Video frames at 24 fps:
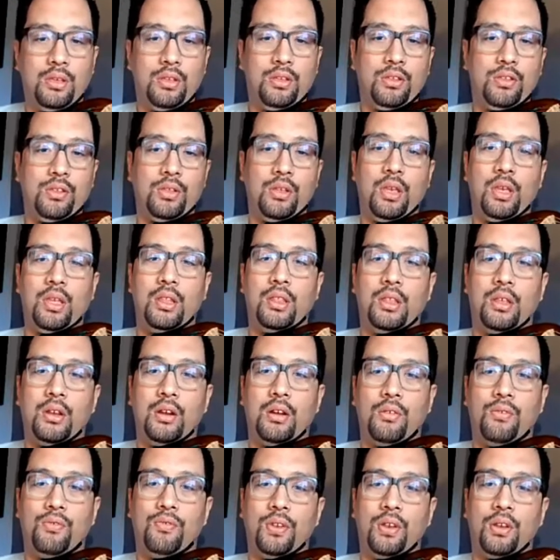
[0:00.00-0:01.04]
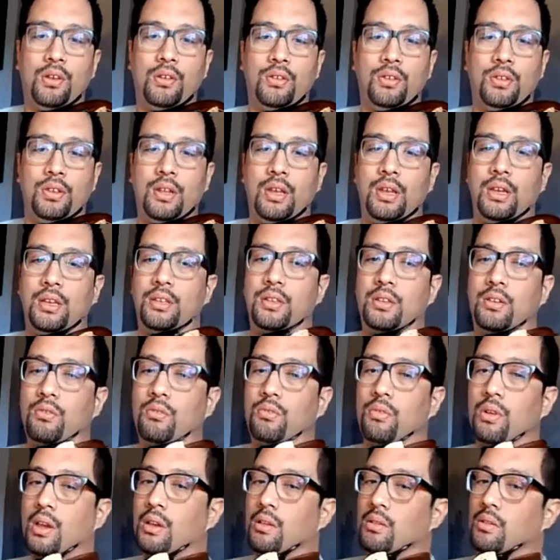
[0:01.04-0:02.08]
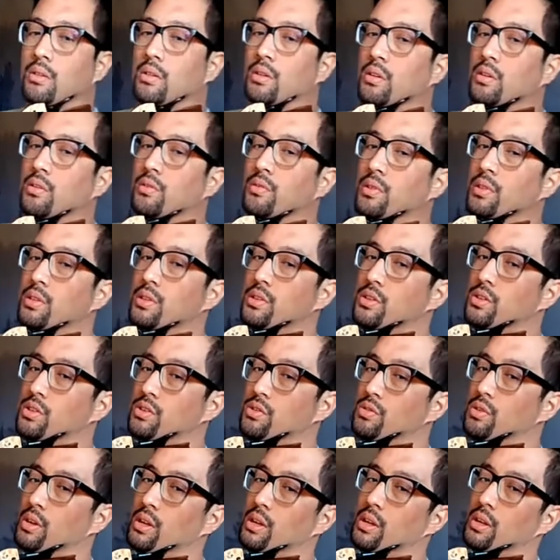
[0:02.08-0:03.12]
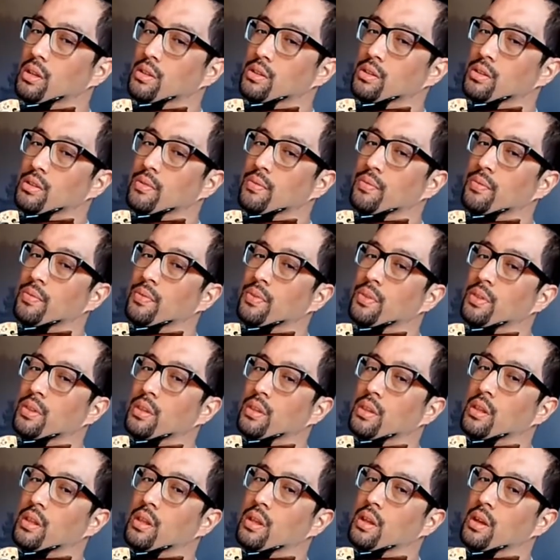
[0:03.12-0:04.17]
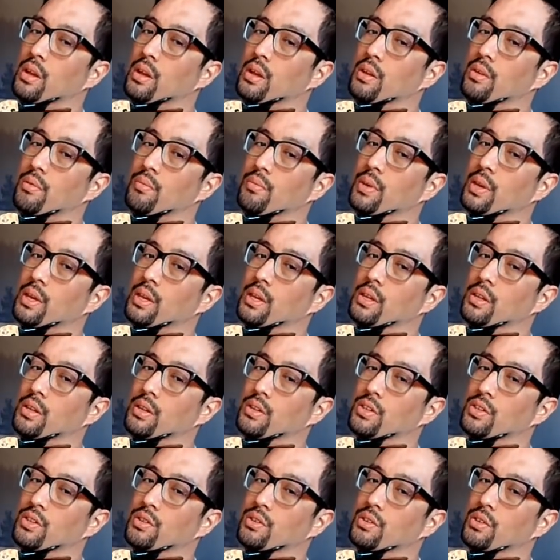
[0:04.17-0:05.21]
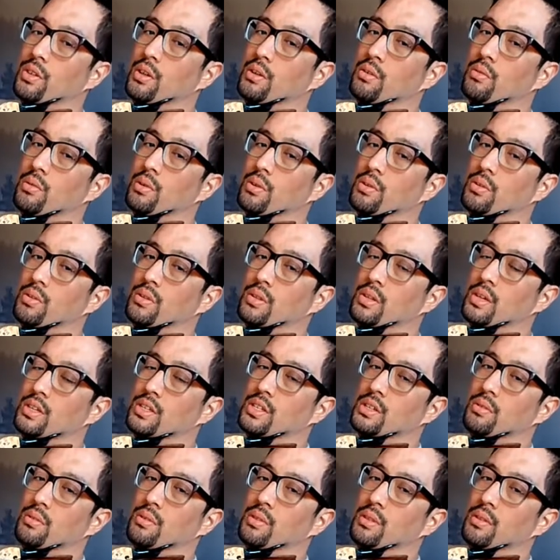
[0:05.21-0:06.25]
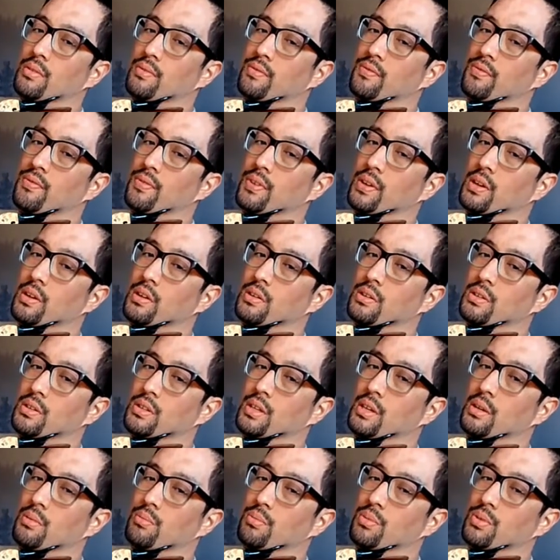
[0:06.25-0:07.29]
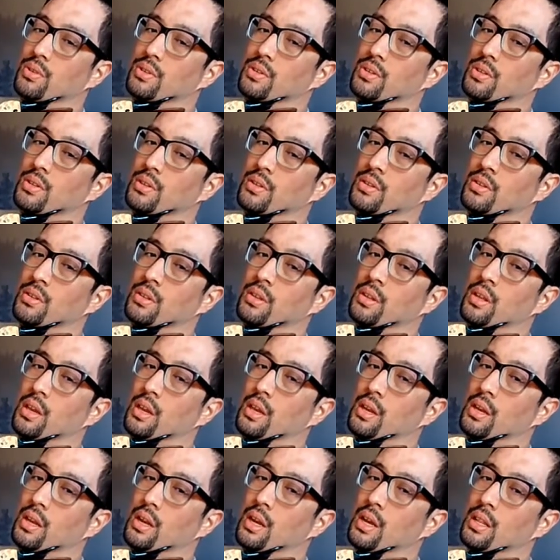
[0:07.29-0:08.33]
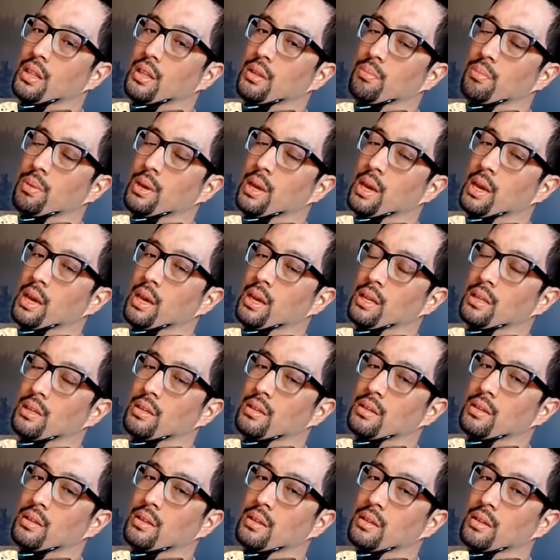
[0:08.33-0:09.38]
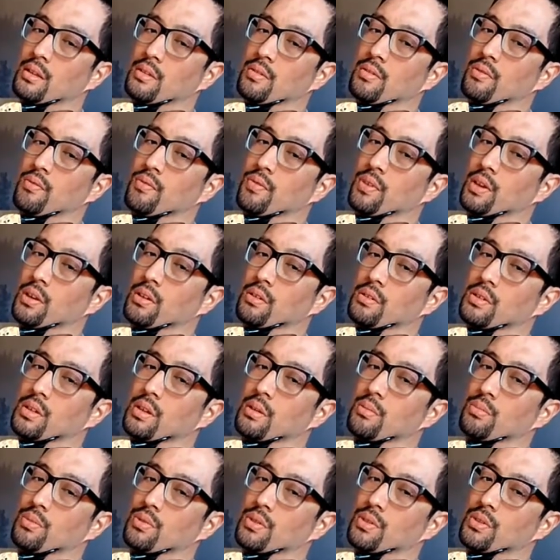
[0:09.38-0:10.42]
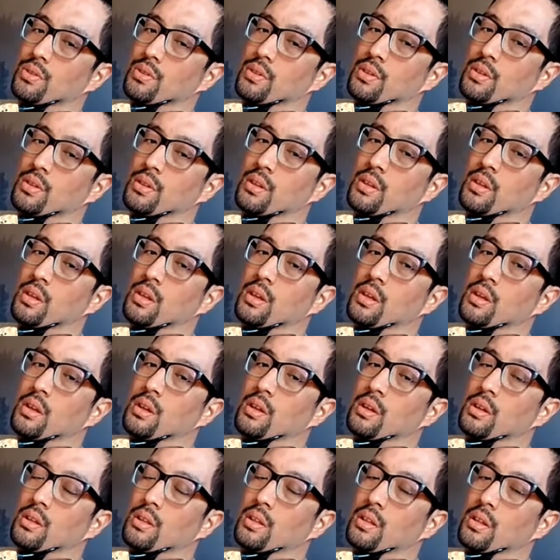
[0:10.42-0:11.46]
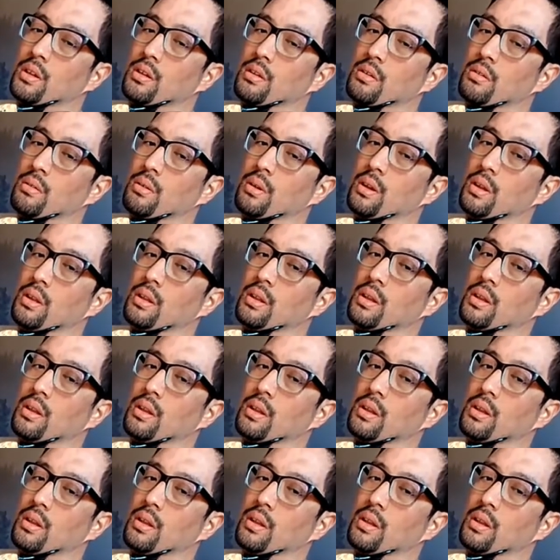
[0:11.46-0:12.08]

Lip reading: And then our fingers nice and round over the strings, making sure that we're touching with the fingertips and not the pads. Fingertips. All right.